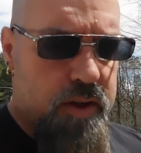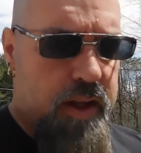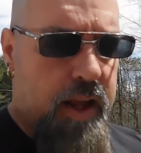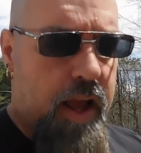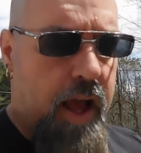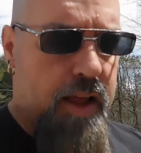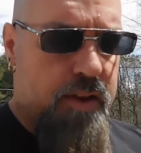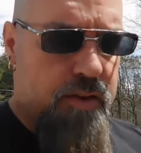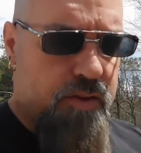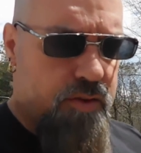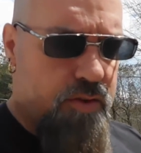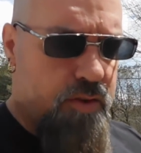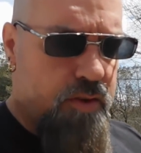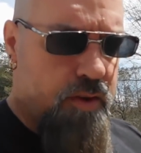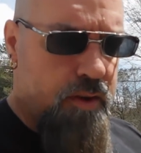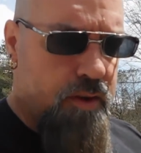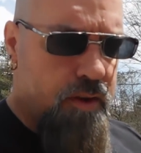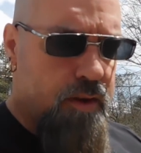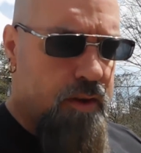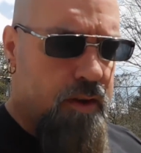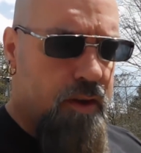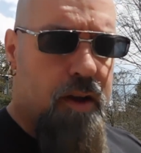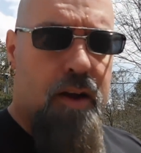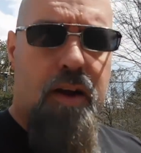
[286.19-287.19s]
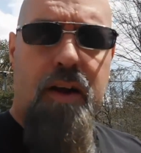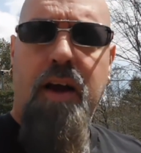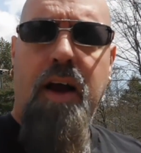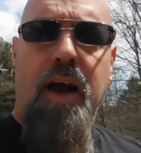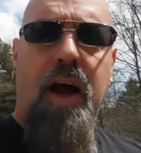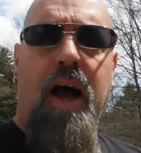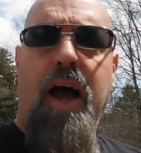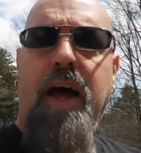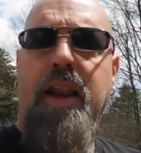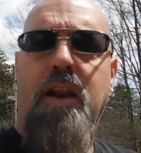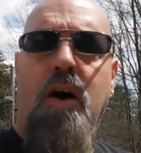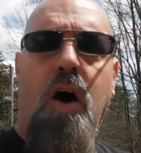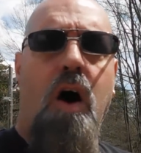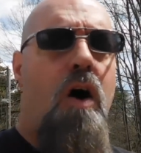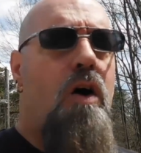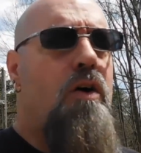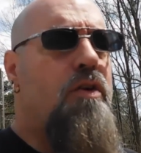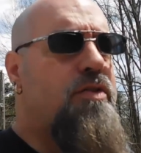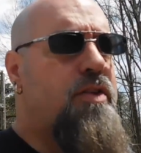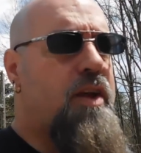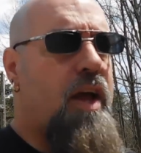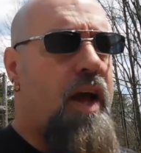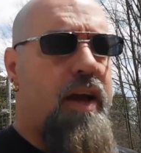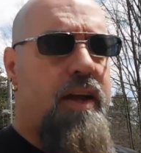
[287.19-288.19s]
Yes, on
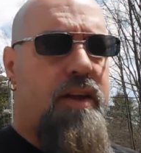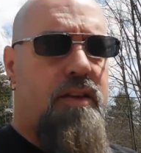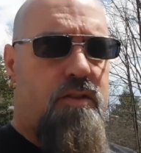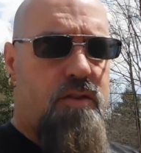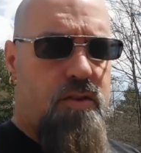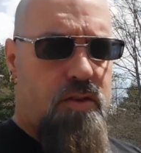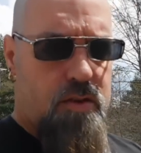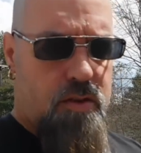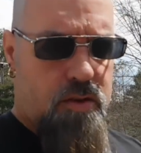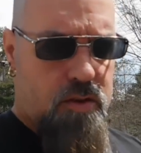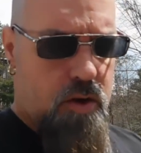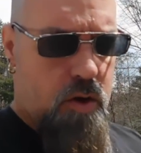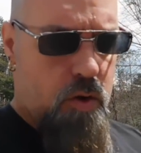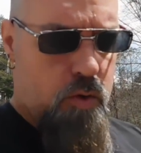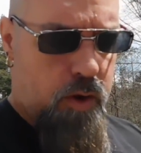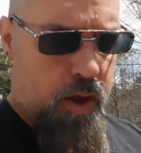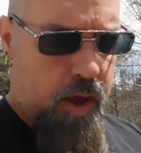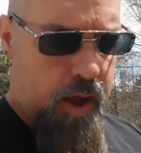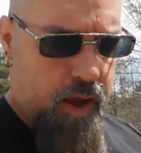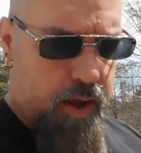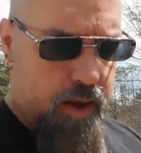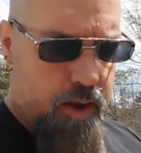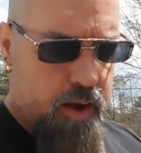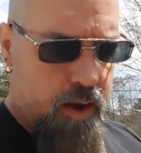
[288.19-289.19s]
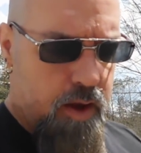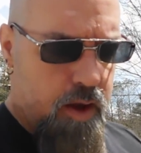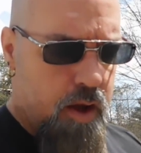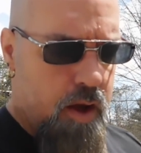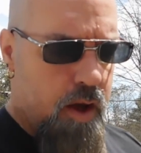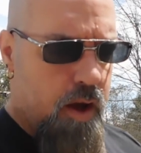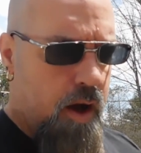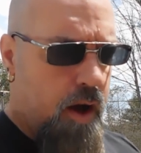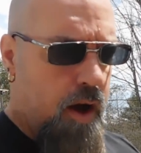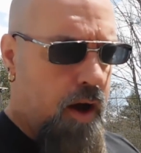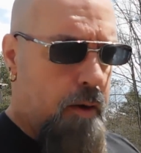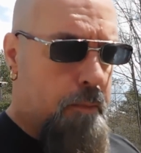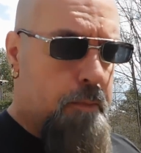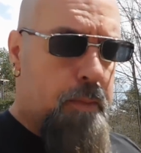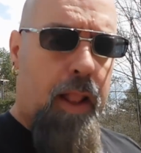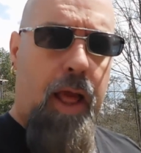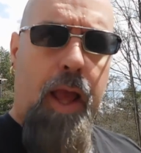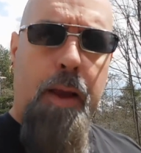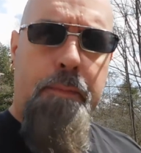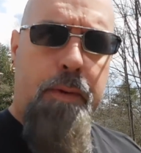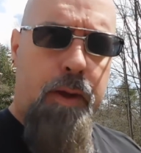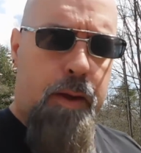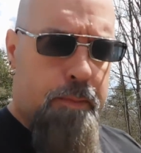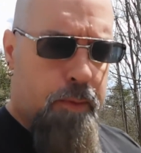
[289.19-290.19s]
all sides. Okay, uh,
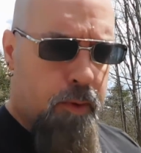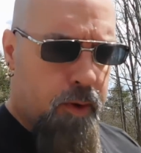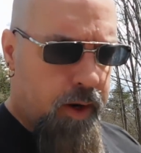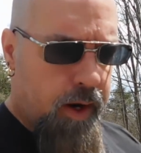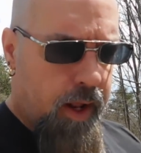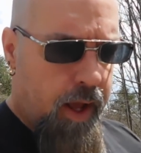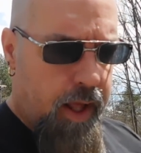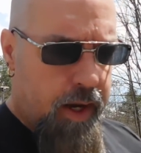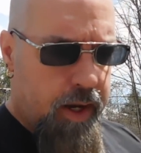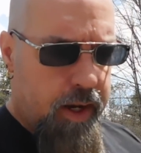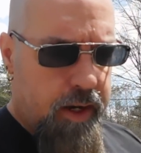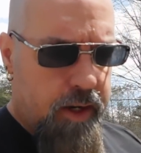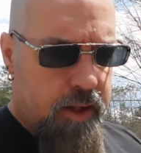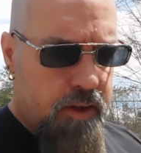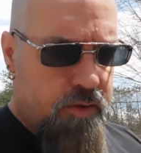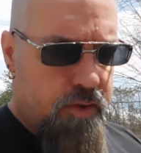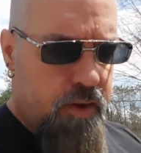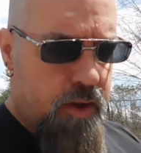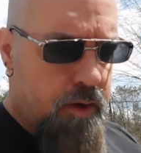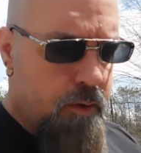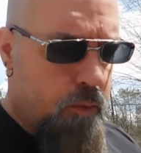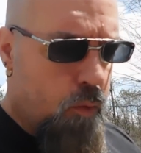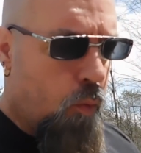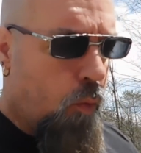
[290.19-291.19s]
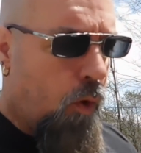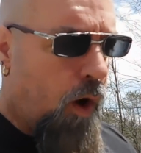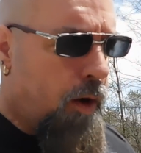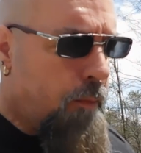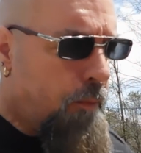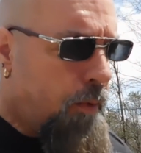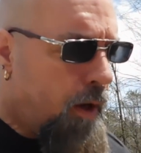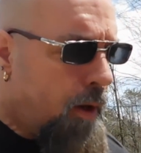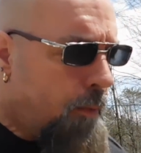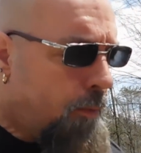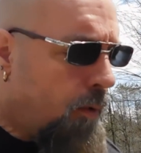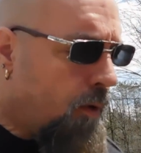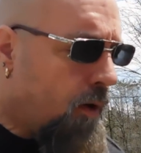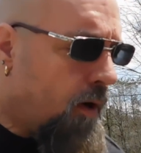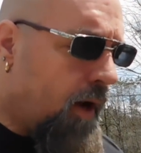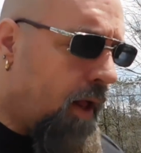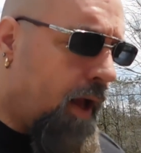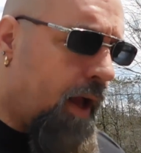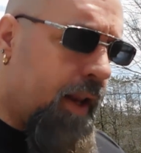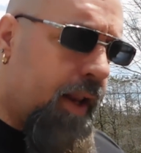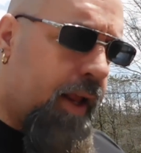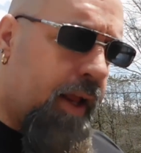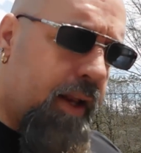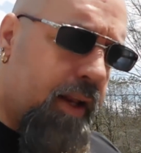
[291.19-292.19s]
black people are not innocent. White people are
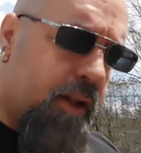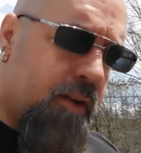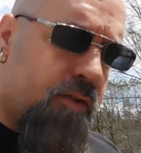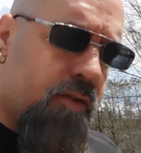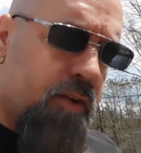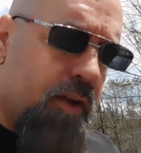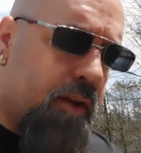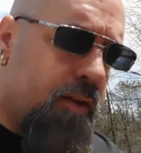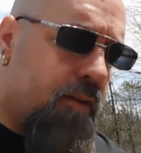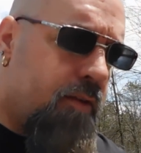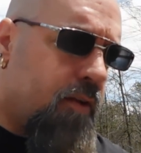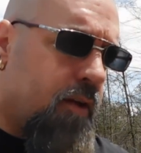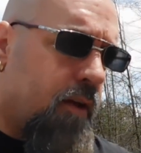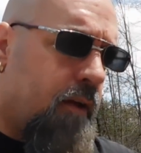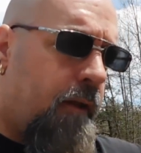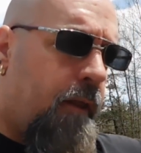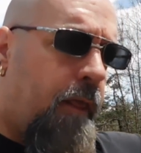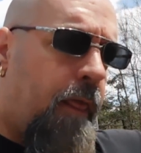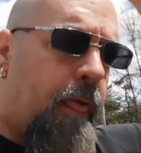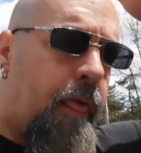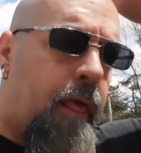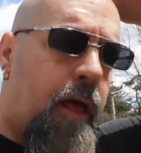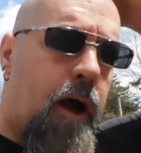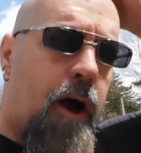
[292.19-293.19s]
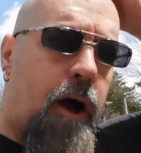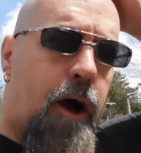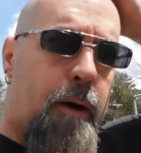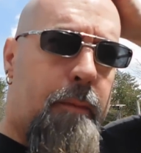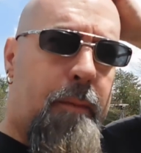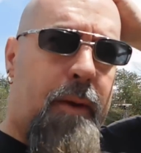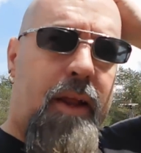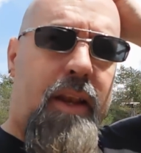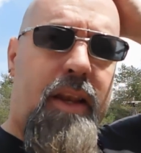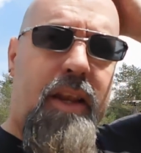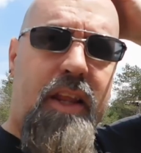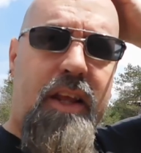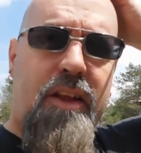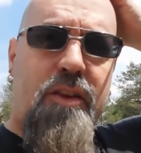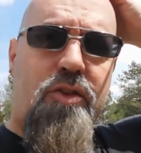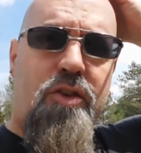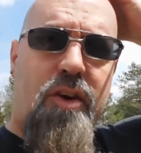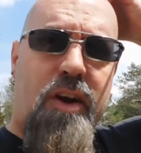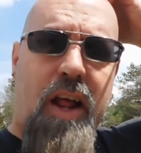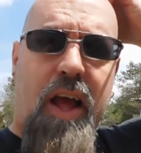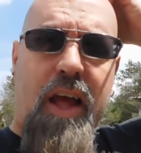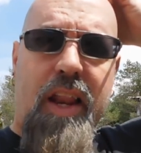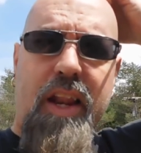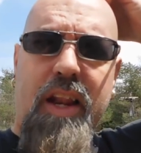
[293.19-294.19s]
not innocent. Um, Indians
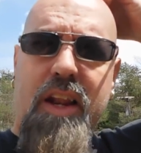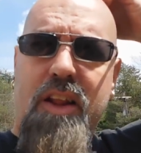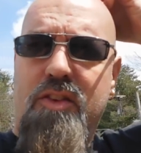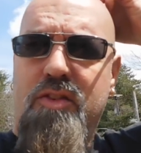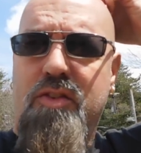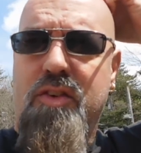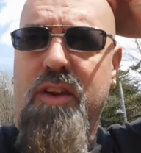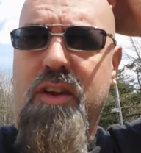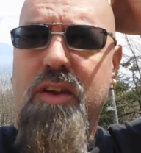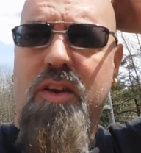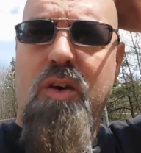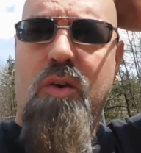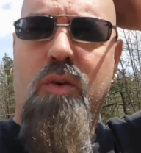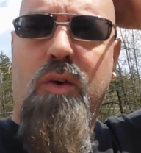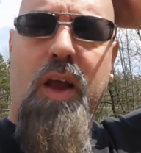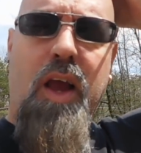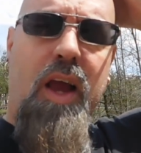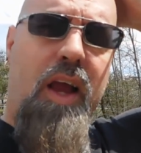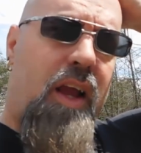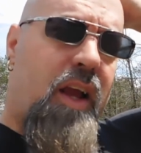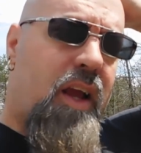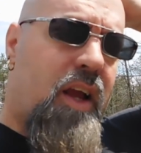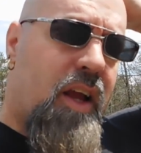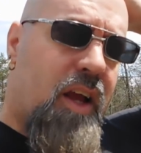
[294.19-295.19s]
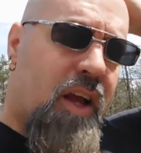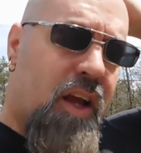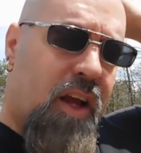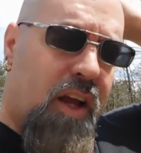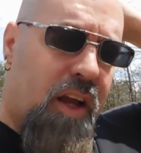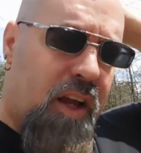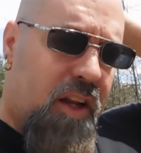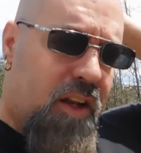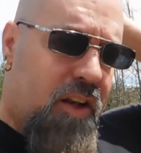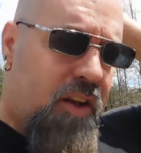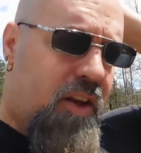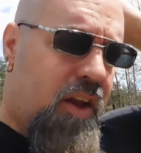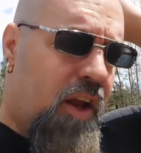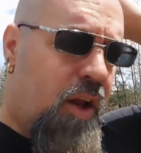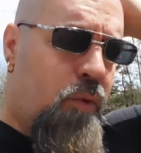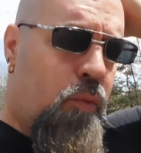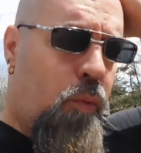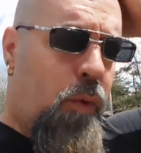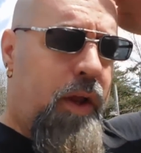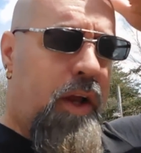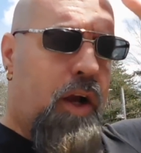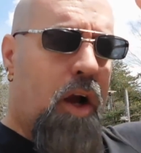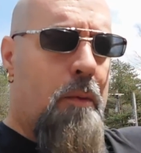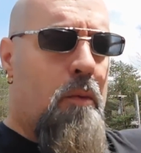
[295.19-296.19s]
are not innocent. Okay, did
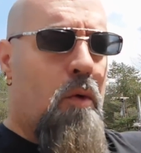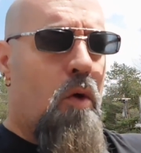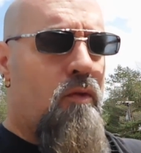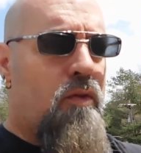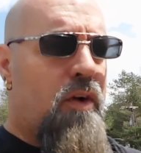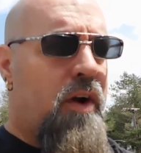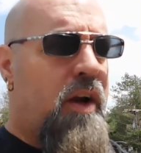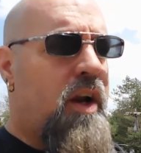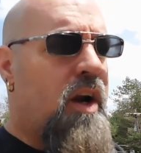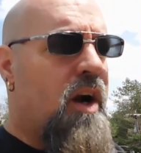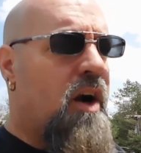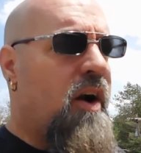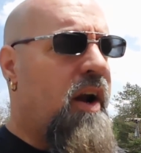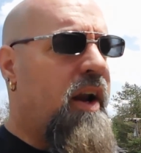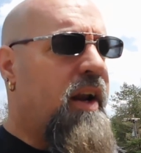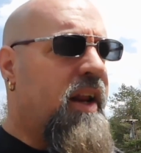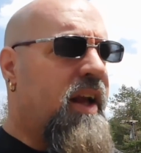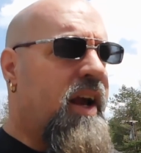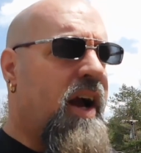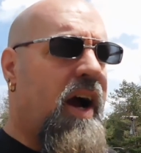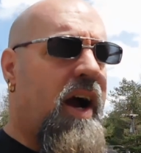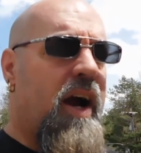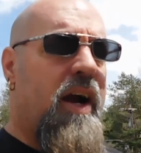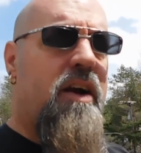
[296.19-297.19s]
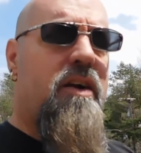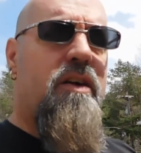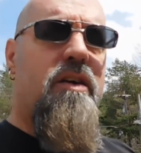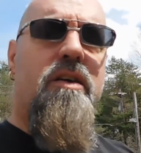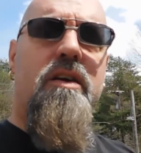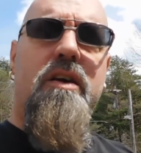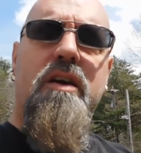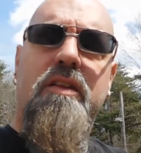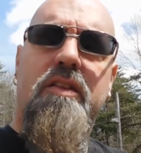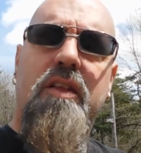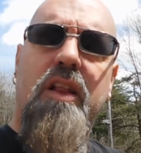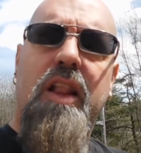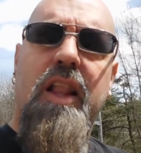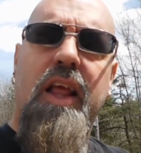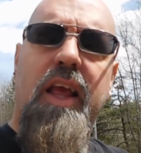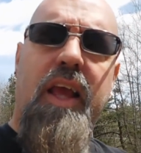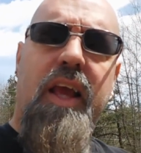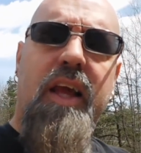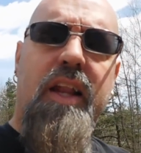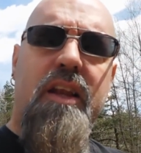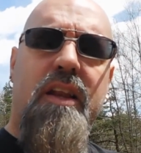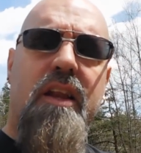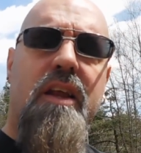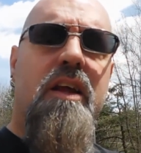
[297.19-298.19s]
we come over here and conquer the
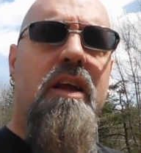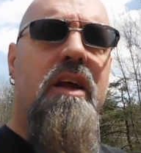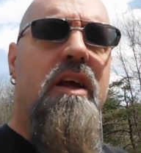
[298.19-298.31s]
land?